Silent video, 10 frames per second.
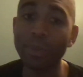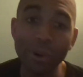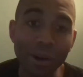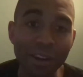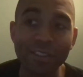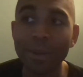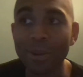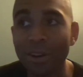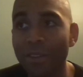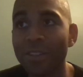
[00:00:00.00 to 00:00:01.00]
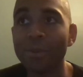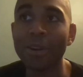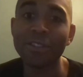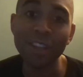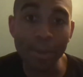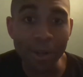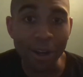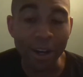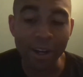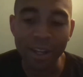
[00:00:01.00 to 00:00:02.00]
book, seminar after seminar after
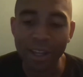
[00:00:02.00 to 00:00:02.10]
seminar.